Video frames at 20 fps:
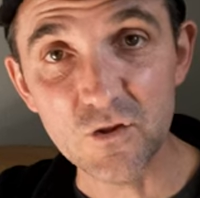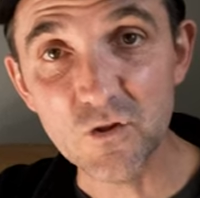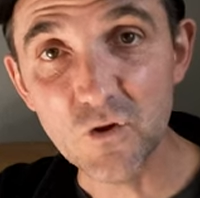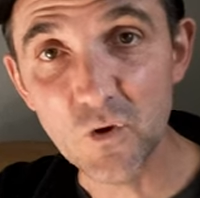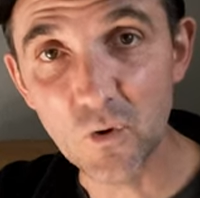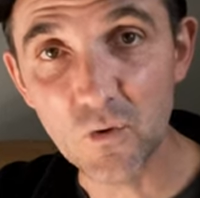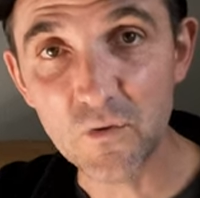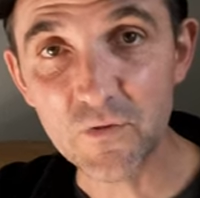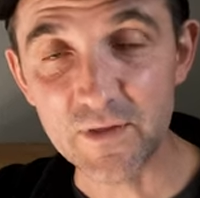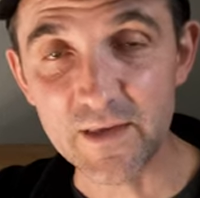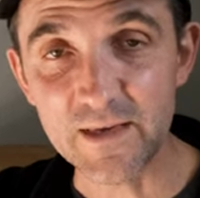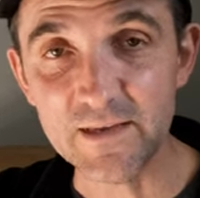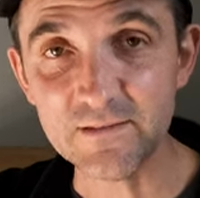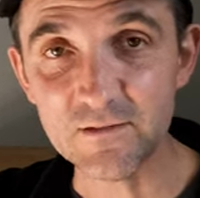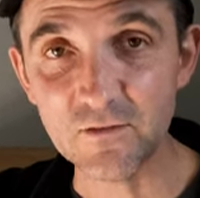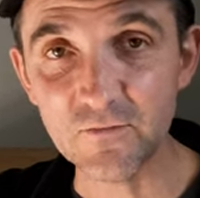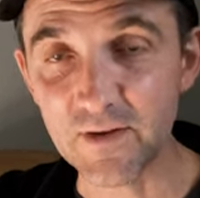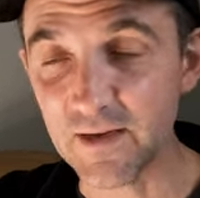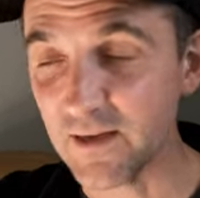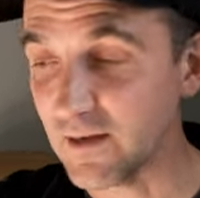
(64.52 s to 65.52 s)

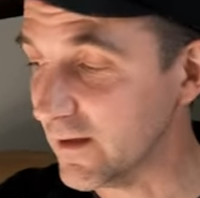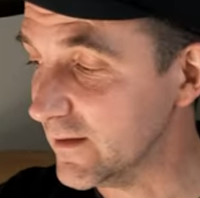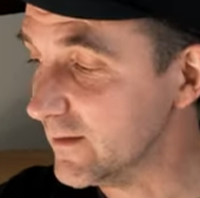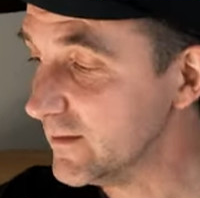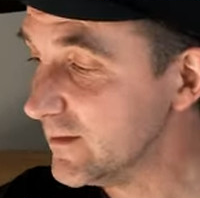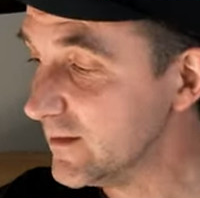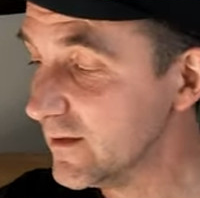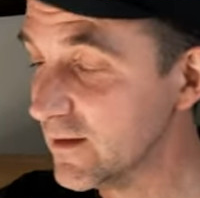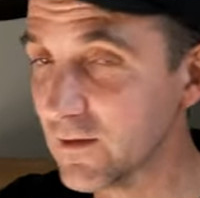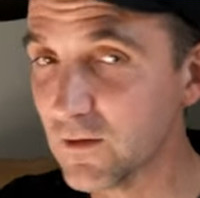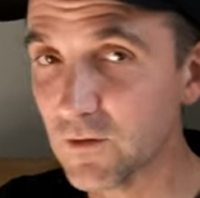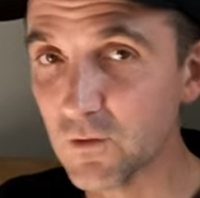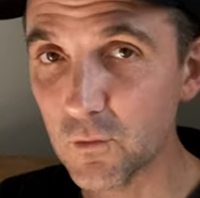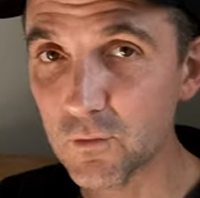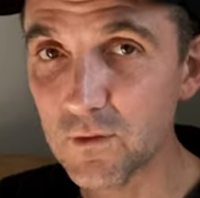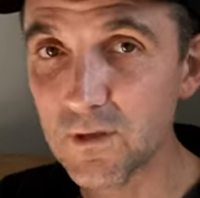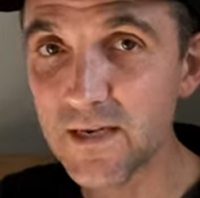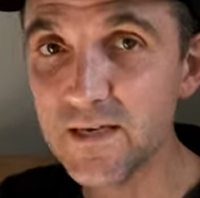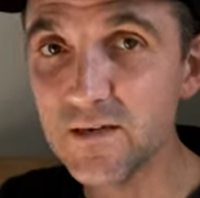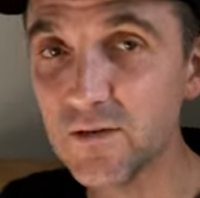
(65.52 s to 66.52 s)
northeast of England,
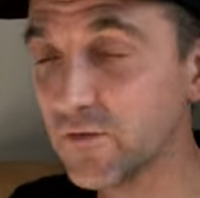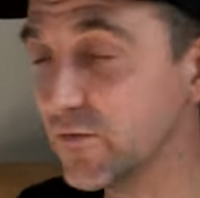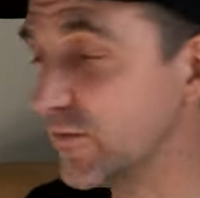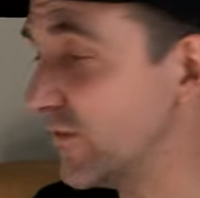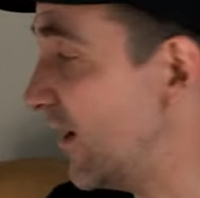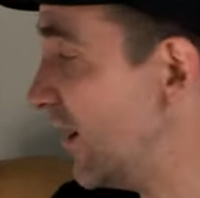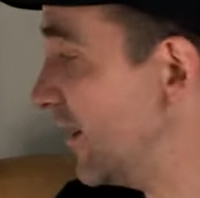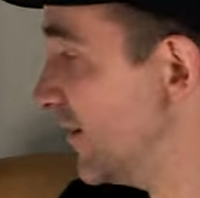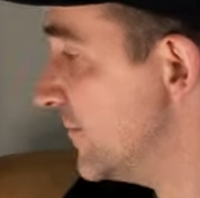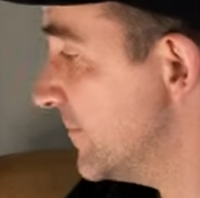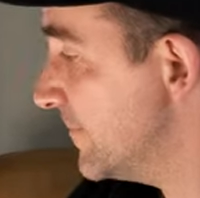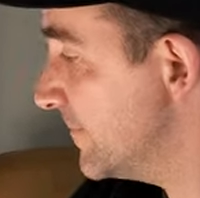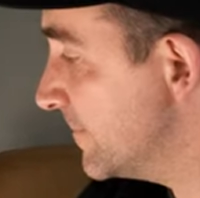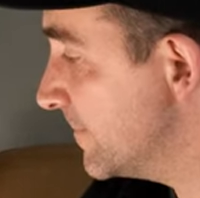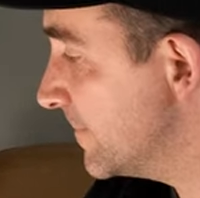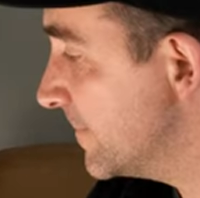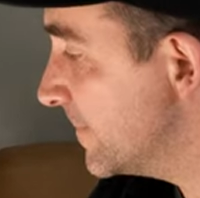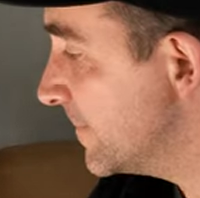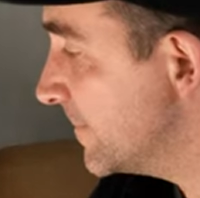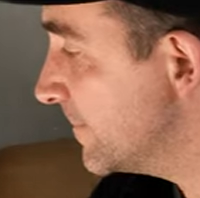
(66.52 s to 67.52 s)
called Lindisfarne.
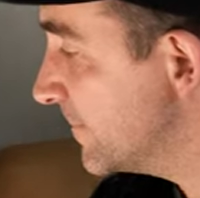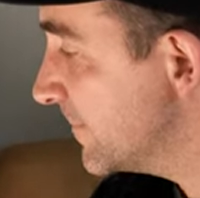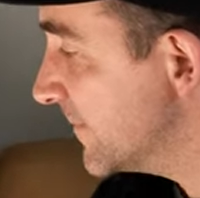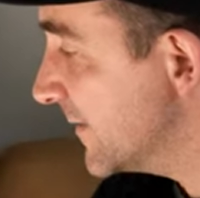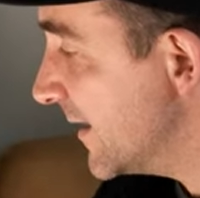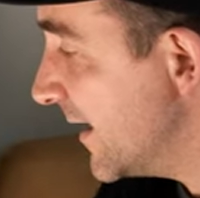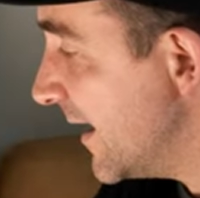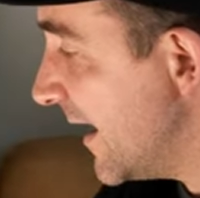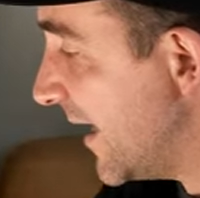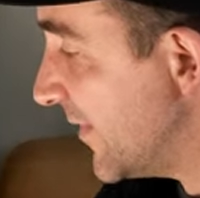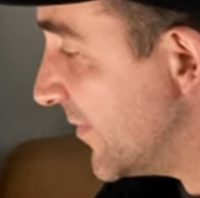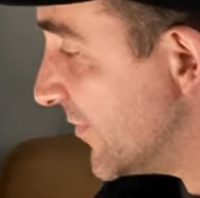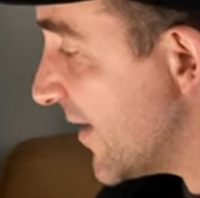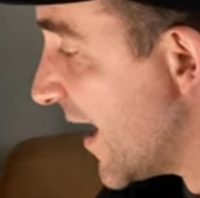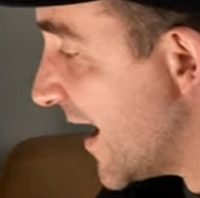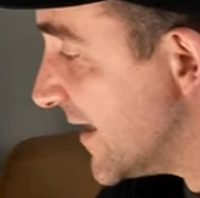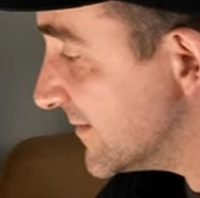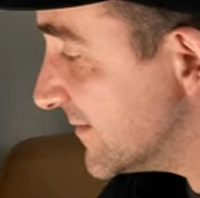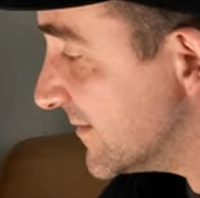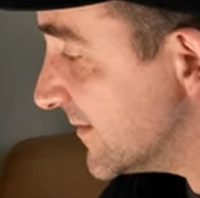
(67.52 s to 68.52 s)
And
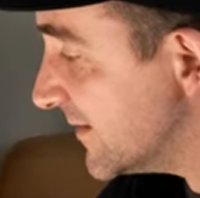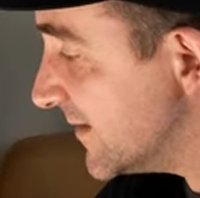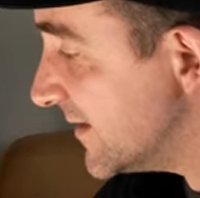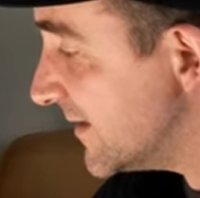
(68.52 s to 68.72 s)
that...